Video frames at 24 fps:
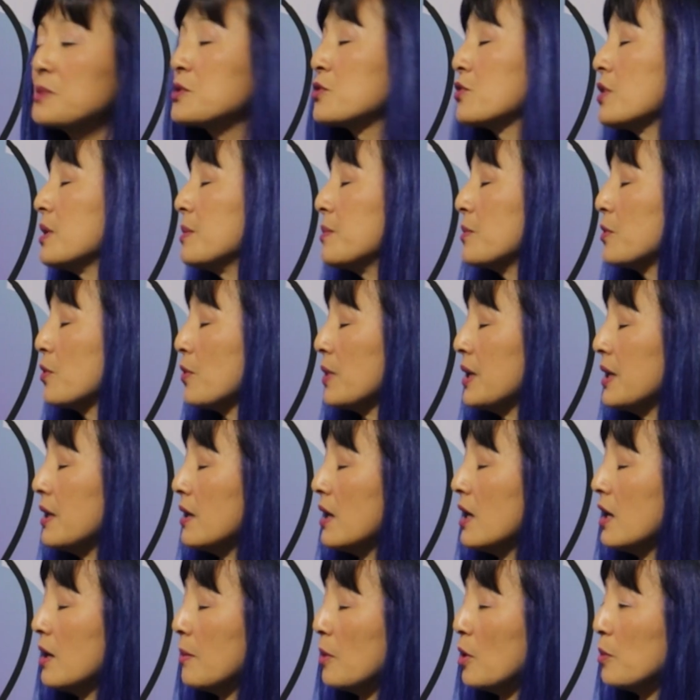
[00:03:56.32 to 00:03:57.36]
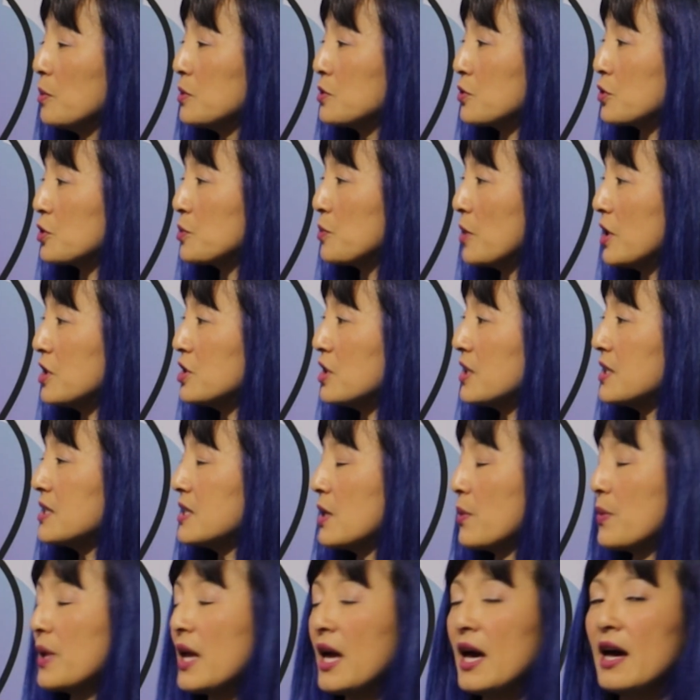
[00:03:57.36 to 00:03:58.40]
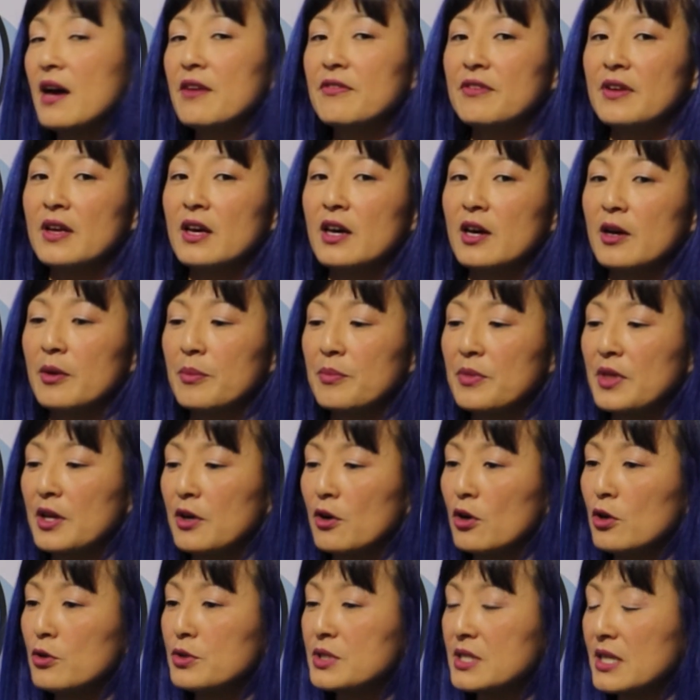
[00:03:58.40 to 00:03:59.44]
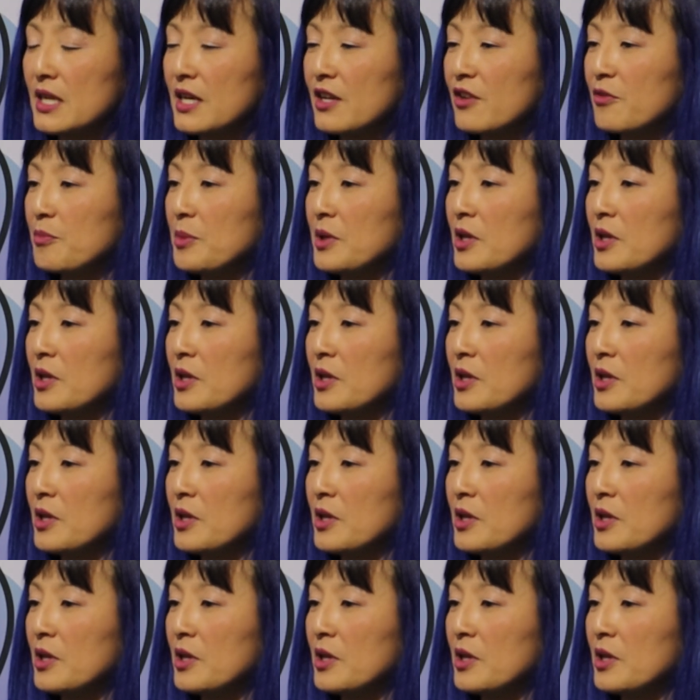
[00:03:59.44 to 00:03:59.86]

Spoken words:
upstream great open source projects that we have that are hosted out of